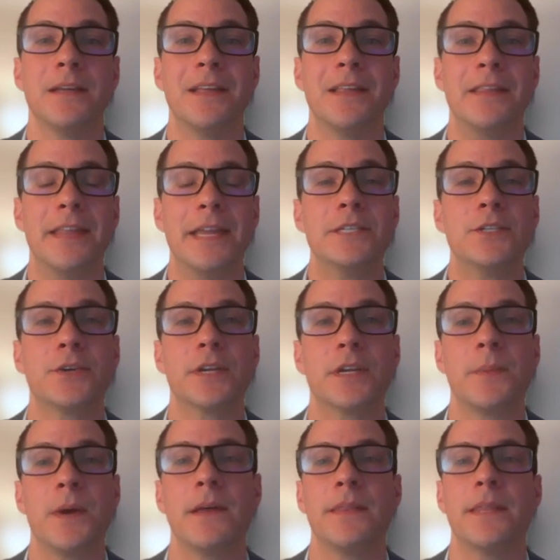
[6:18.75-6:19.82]
They took it
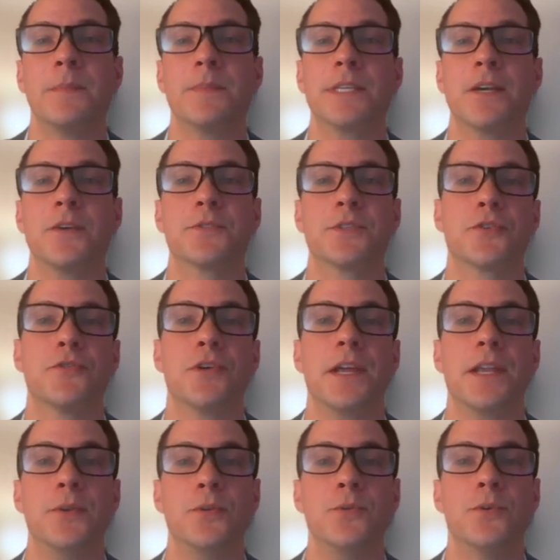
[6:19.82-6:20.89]
upon themselves to create
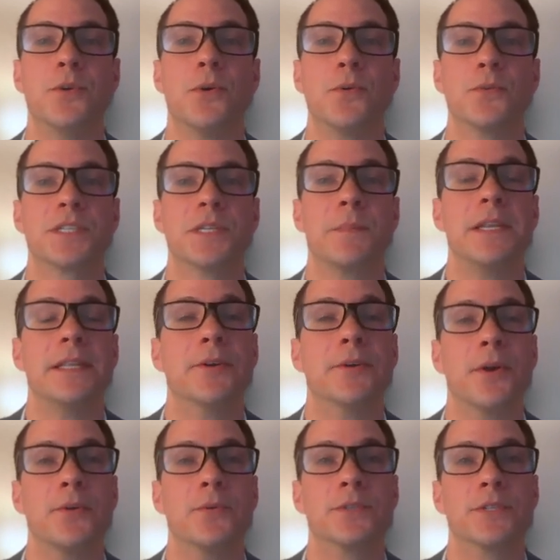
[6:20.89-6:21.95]
new goals to beat their
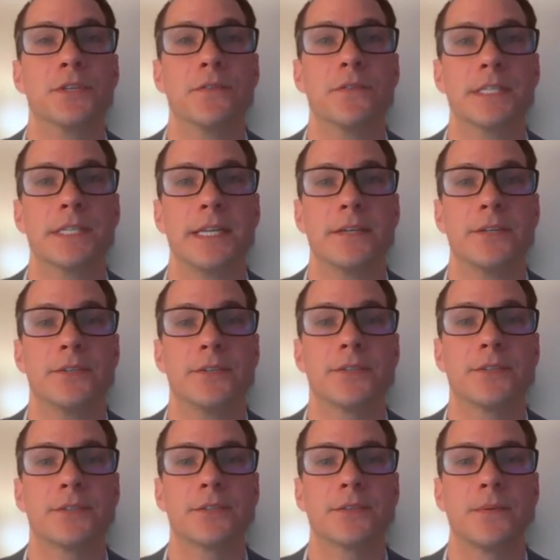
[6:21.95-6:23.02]
own service
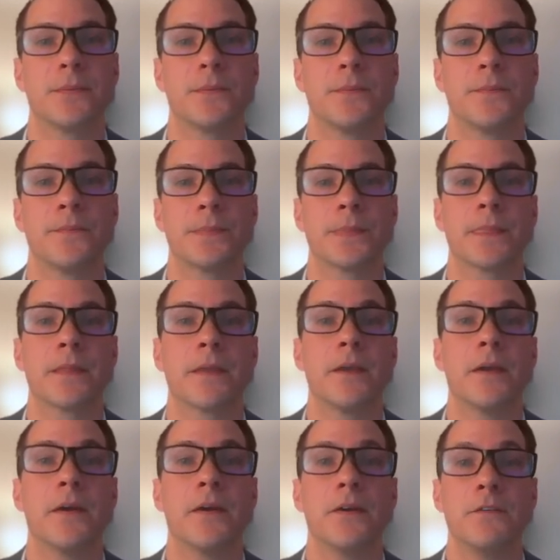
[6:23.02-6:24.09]
standards.
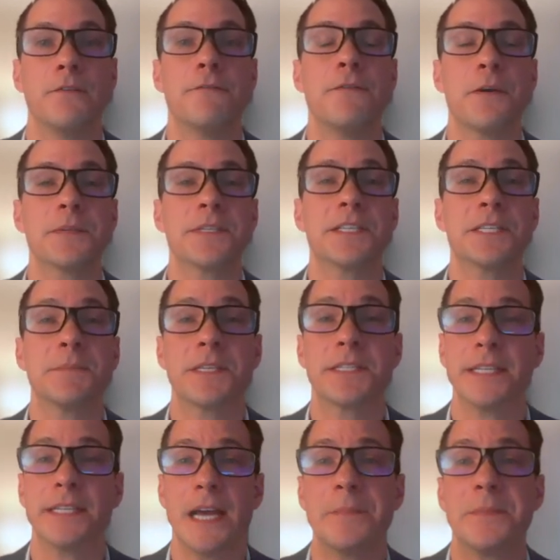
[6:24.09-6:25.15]
Pharmacists must
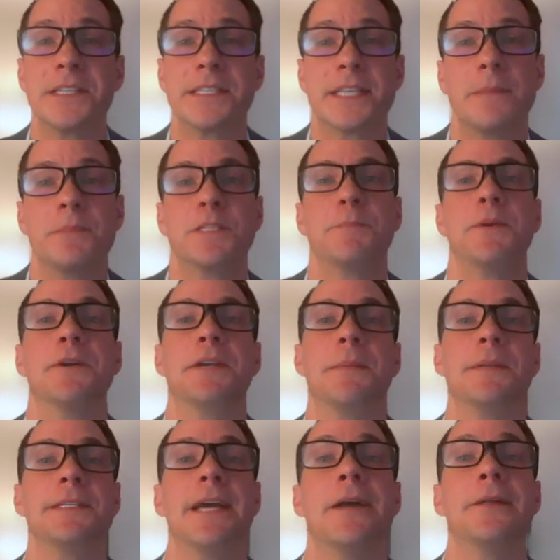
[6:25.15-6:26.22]
adopt this same spirit and
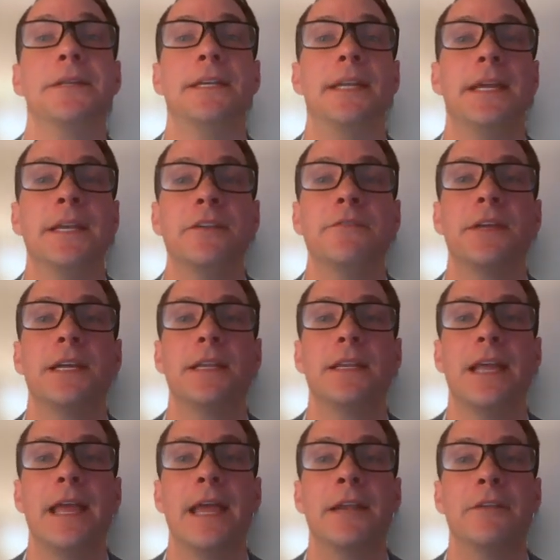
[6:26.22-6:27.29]
mentality to innovate
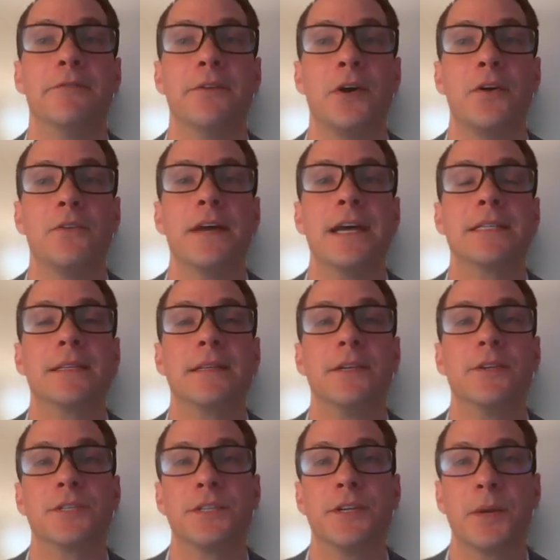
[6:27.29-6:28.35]
and evolve as
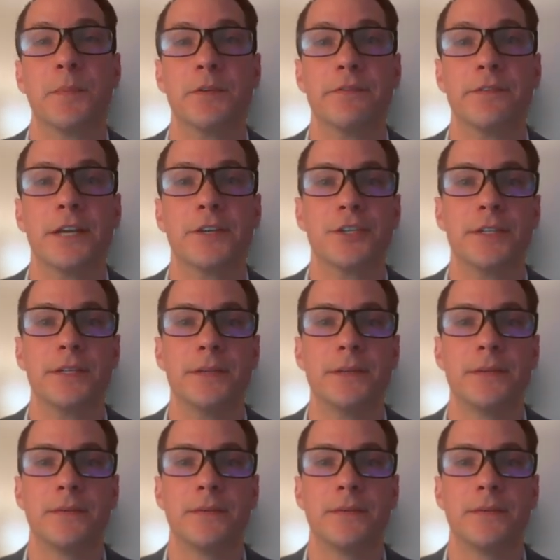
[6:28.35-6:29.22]
leaders in our profession.